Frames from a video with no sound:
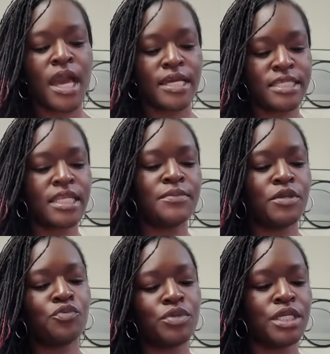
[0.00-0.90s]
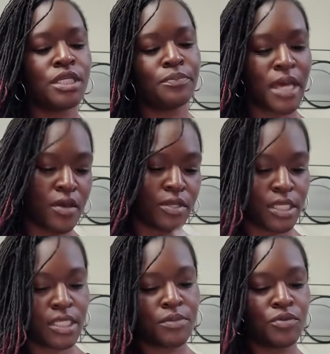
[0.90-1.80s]
I said, let me read about it.
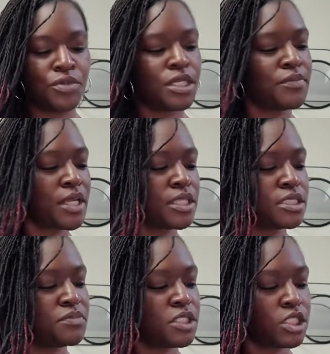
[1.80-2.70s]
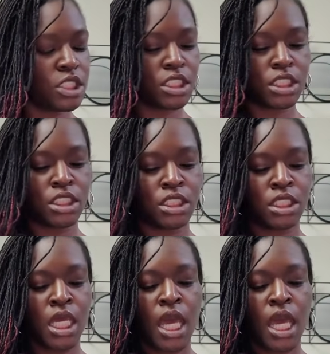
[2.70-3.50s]
Let me read about this machine.